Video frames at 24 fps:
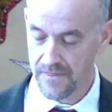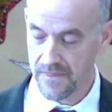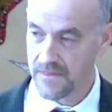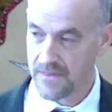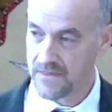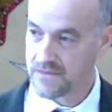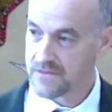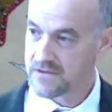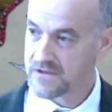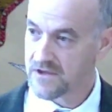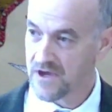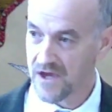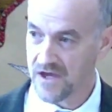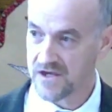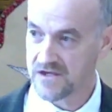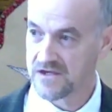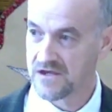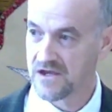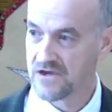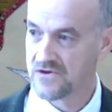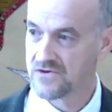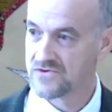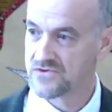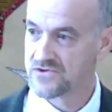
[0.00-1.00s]
God
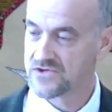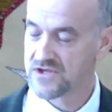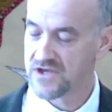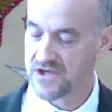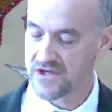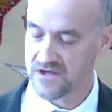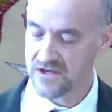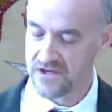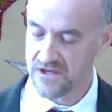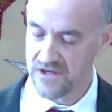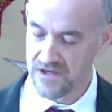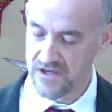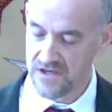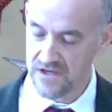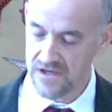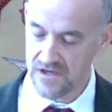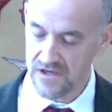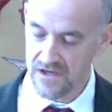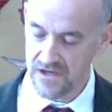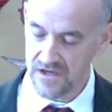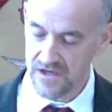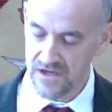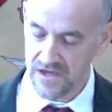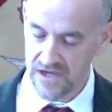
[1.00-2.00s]
knows that
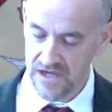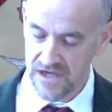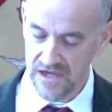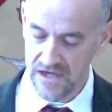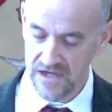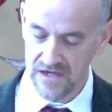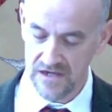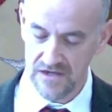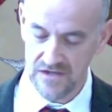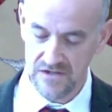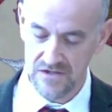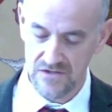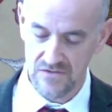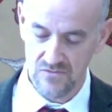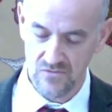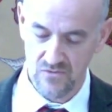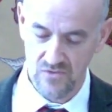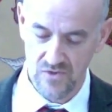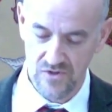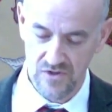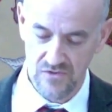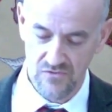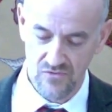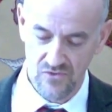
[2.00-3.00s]
kings
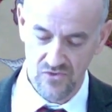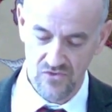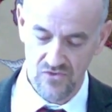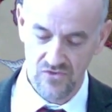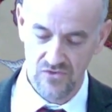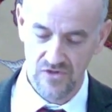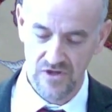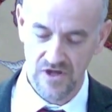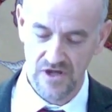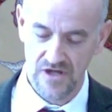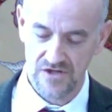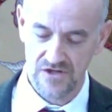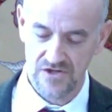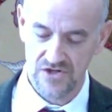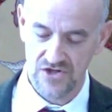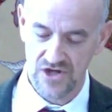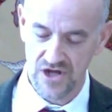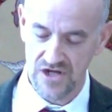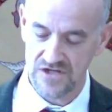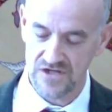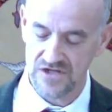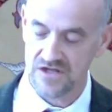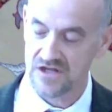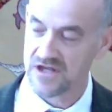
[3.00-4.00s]
would rule
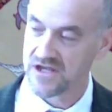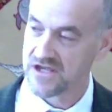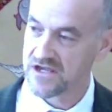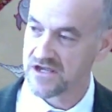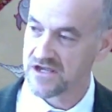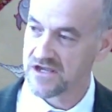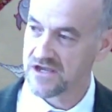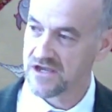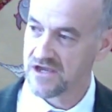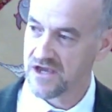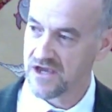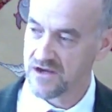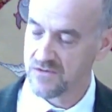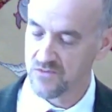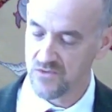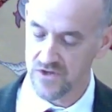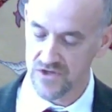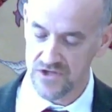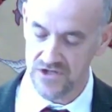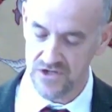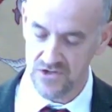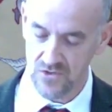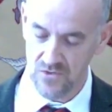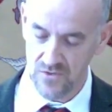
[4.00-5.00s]
unjustly and would
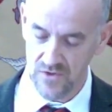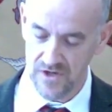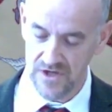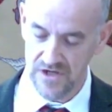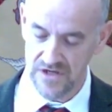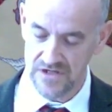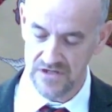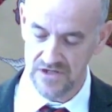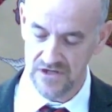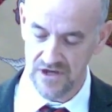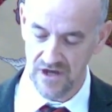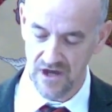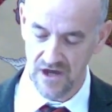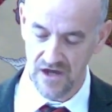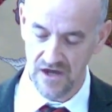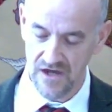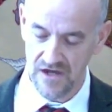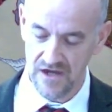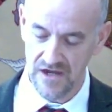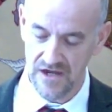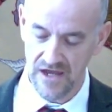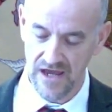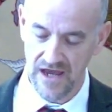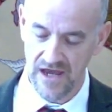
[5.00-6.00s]
squeeze
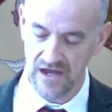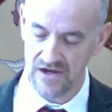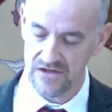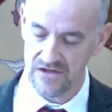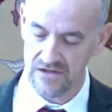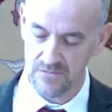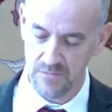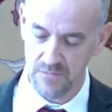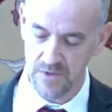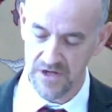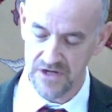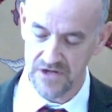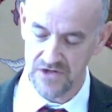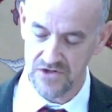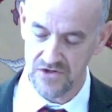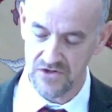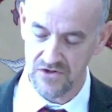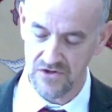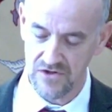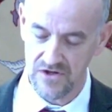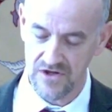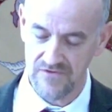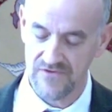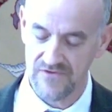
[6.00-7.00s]
God out of the
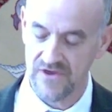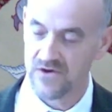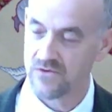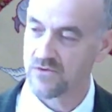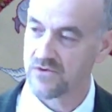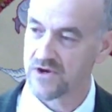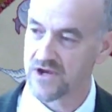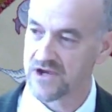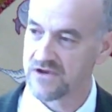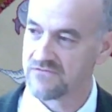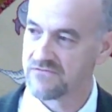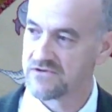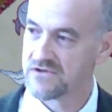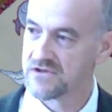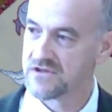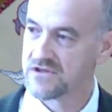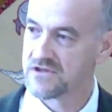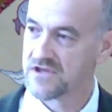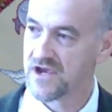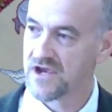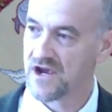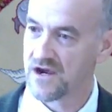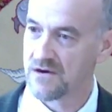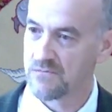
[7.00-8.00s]
picture if they were given
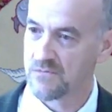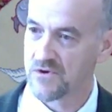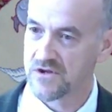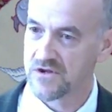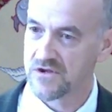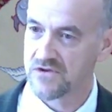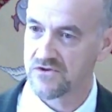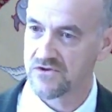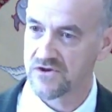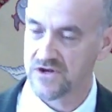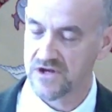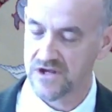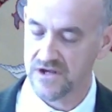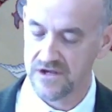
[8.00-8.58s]
the opportunity.